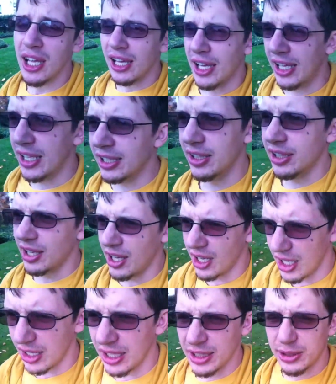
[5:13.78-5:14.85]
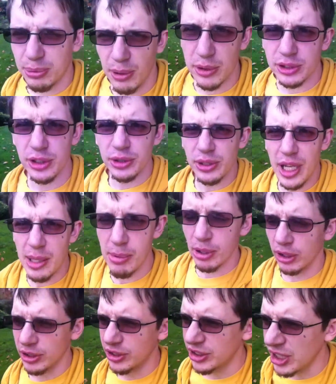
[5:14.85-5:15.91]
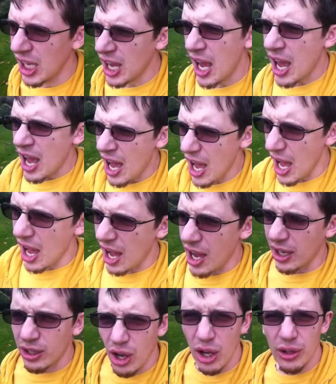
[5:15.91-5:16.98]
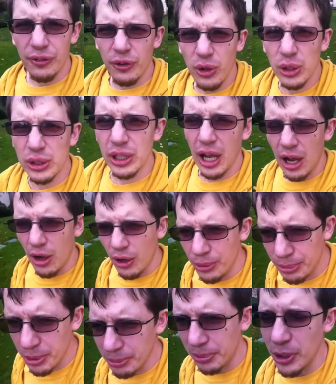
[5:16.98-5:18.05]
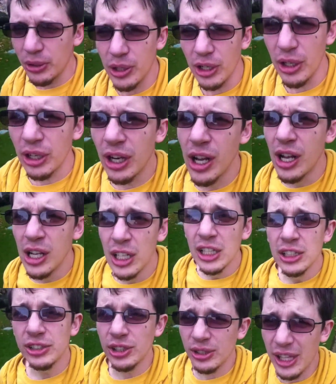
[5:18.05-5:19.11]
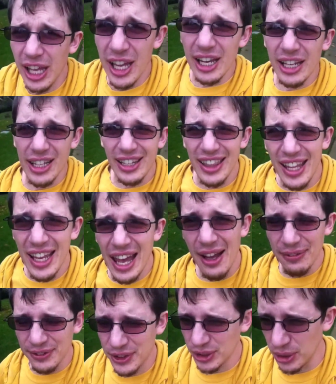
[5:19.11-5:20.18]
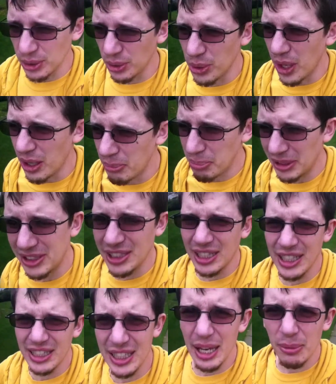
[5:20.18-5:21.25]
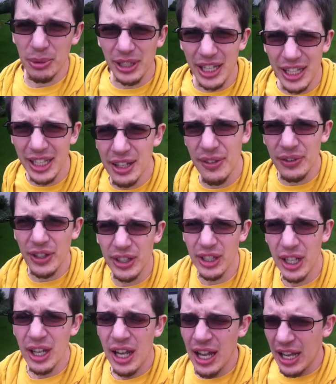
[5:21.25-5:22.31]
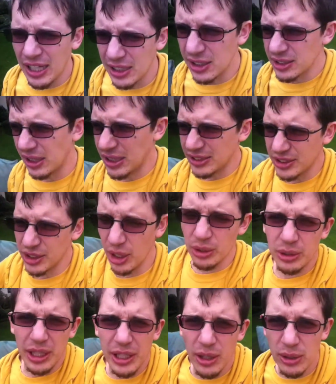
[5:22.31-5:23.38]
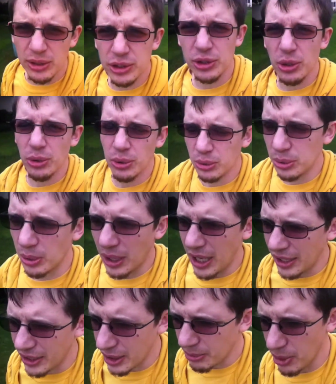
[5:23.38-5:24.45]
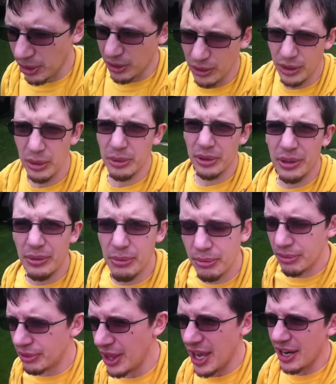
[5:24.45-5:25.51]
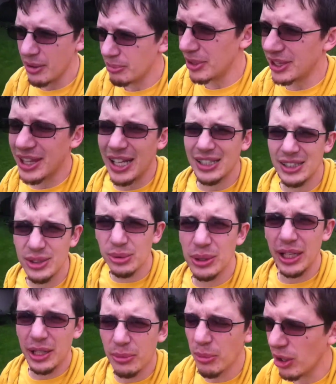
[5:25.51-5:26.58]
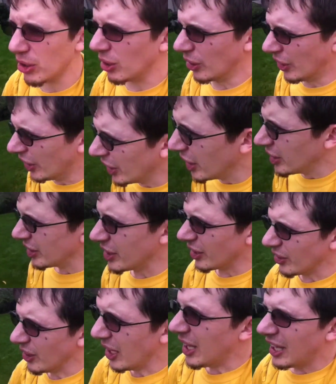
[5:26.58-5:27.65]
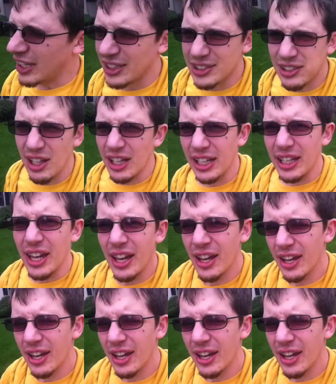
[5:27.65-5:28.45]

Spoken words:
in less well-to-do neighborhoods can't afford a home computer, so they have to basically get what they're given, and you know, they go to school and they work on but that's all they can work on, you know. And it's like,